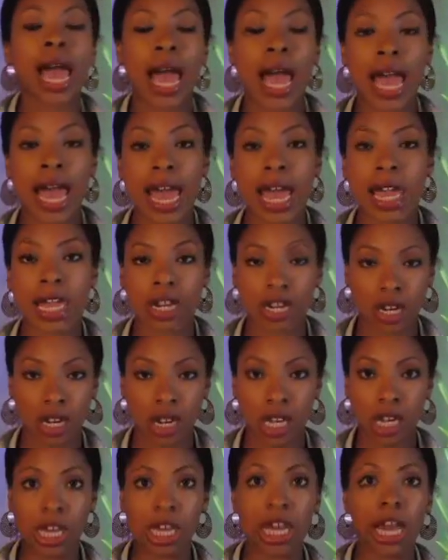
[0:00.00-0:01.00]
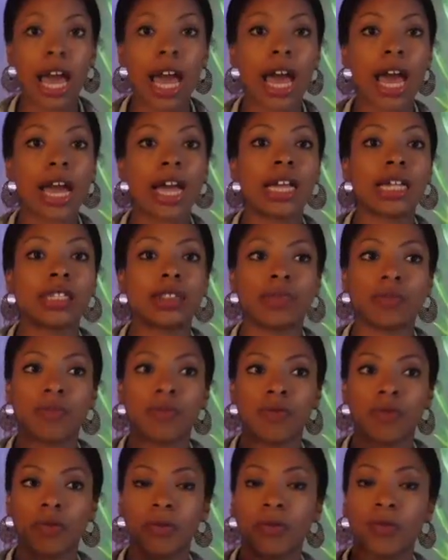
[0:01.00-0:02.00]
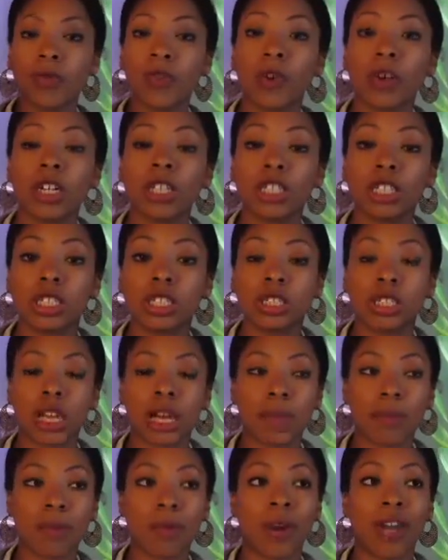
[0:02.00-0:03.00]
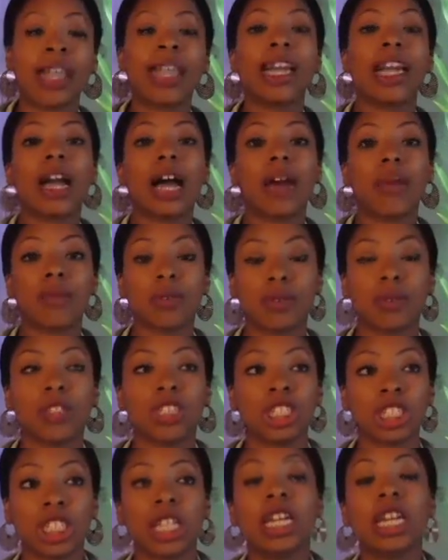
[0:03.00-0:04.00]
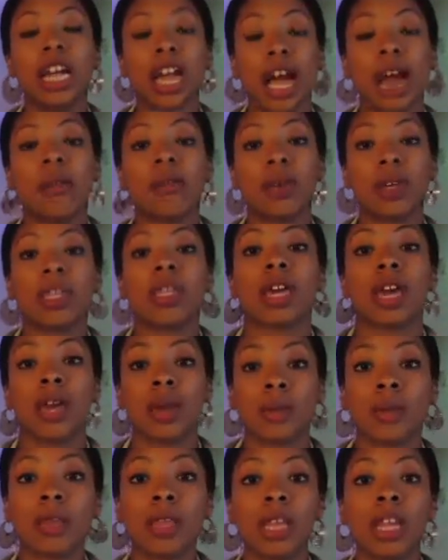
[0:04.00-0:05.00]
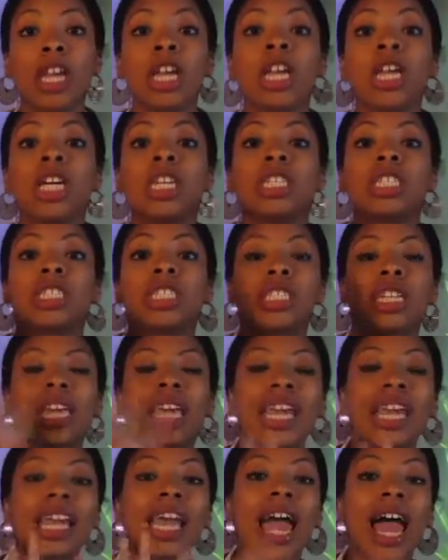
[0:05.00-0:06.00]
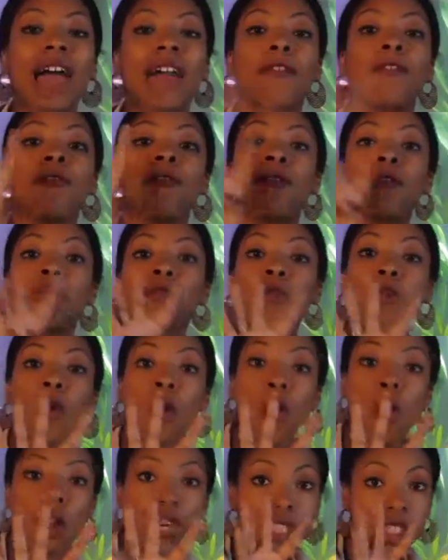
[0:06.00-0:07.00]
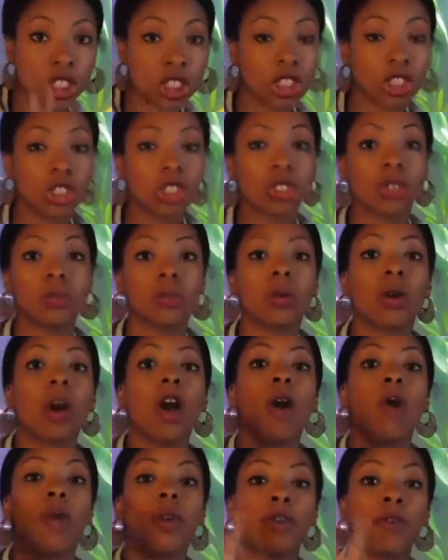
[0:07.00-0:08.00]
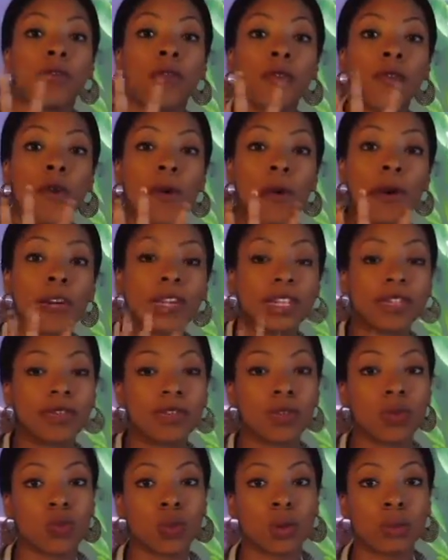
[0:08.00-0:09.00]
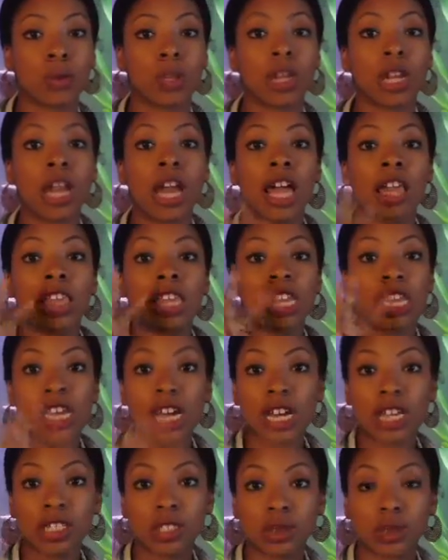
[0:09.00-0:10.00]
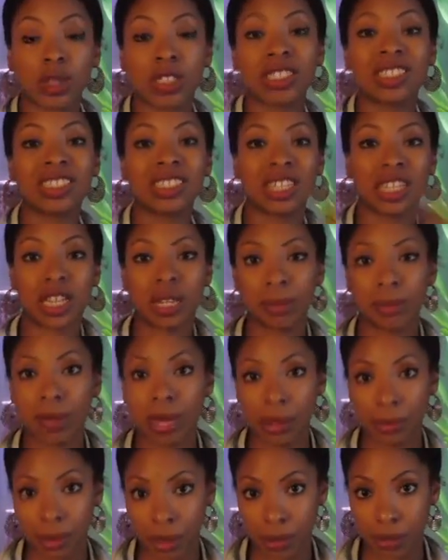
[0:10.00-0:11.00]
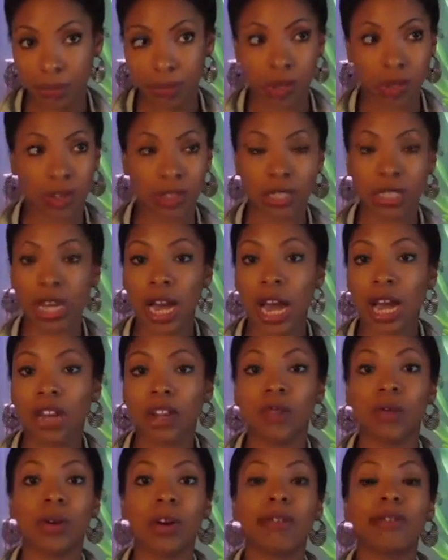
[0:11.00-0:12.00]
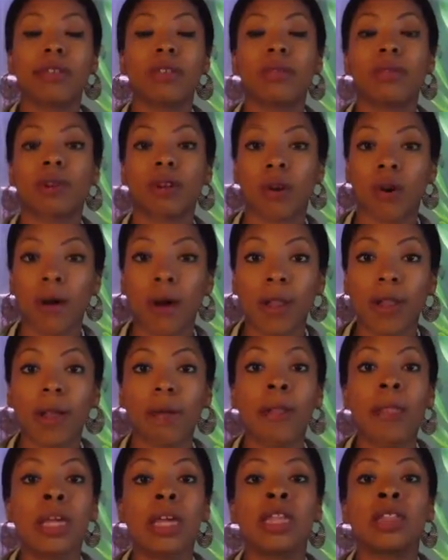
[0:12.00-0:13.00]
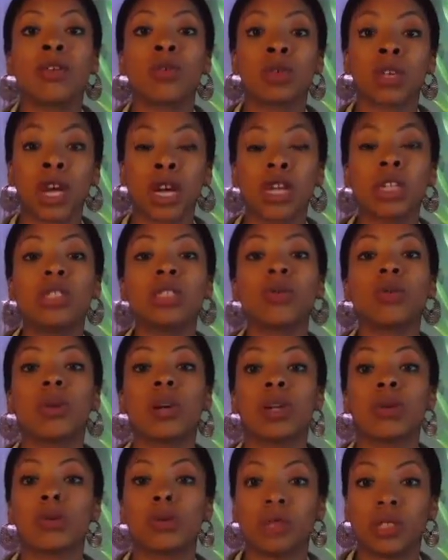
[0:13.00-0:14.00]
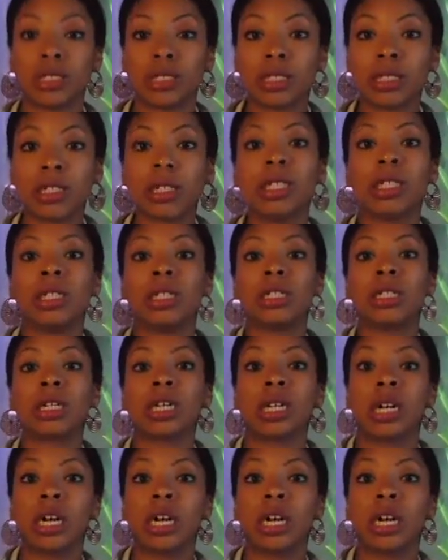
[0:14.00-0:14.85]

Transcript: And he has when she got with him, he had 4 children with 4 different women. The youngest one's still a baby or a toddler, whatever you want to call it. The youngest one was still